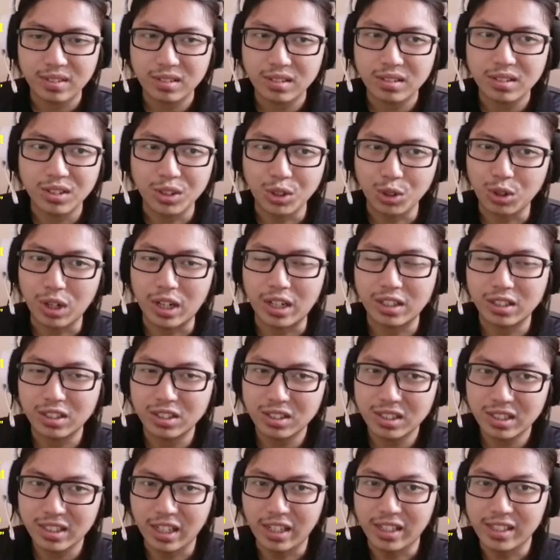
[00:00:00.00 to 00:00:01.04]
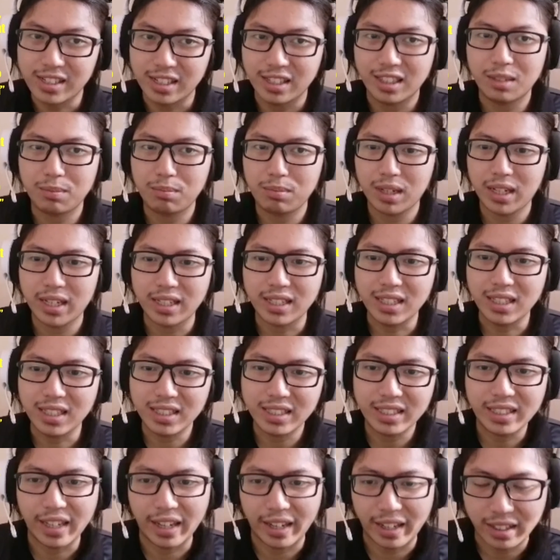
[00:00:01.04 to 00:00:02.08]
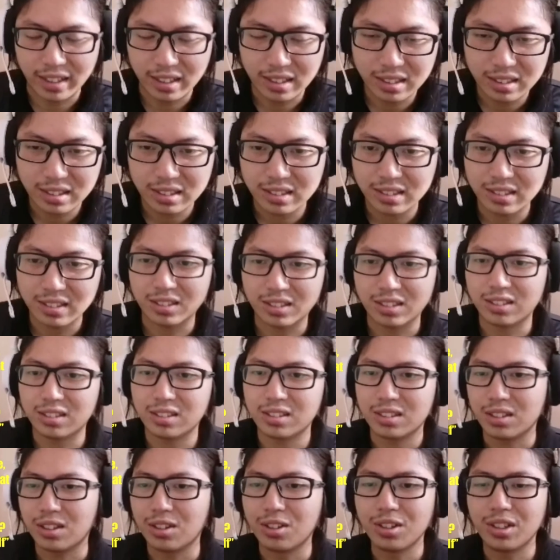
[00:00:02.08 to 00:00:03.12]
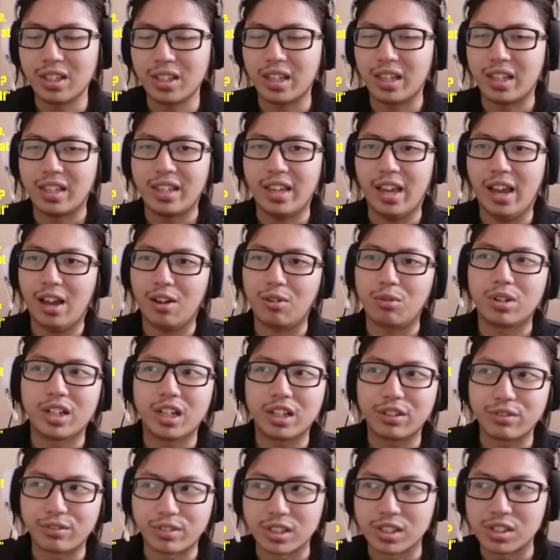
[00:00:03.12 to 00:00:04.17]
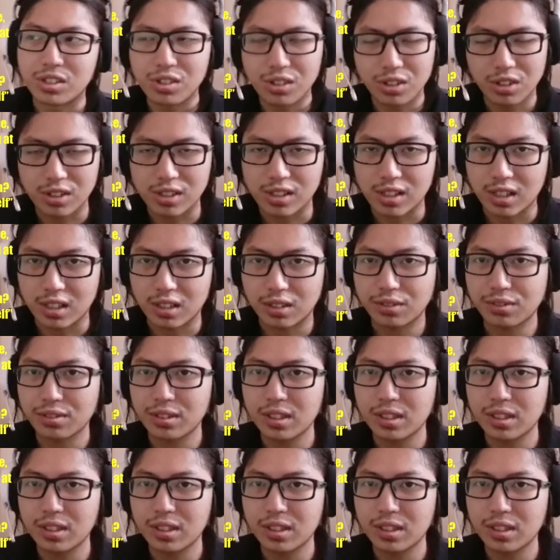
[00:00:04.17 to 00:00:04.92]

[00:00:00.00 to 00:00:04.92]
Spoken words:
You are changing the plan again. Okay, yeah, whatever, suit yourself.